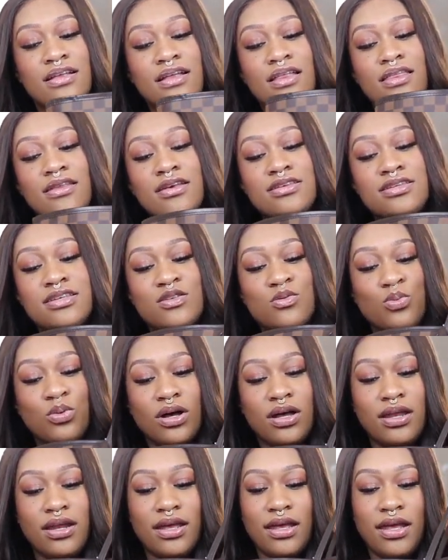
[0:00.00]
and this is
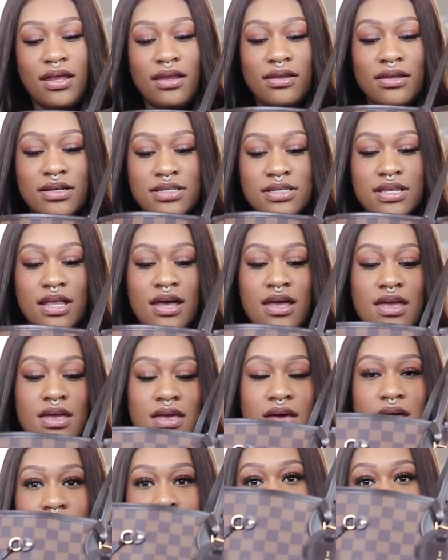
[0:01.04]
what it looks like.